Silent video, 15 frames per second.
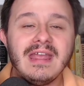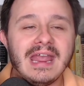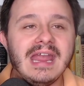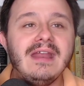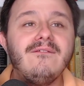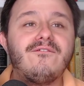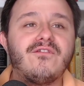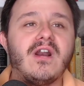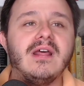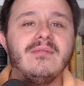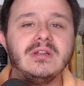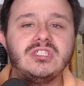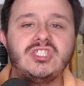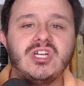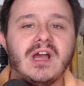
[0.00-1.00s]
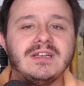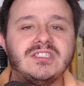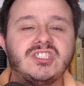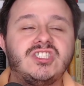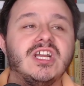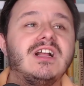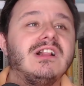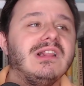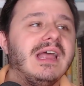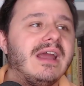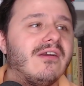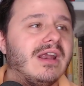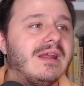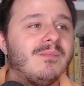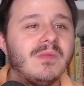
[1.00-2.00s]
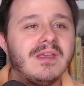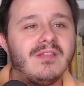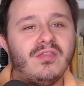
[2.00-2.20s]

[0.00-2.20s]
in front of a judge declaring,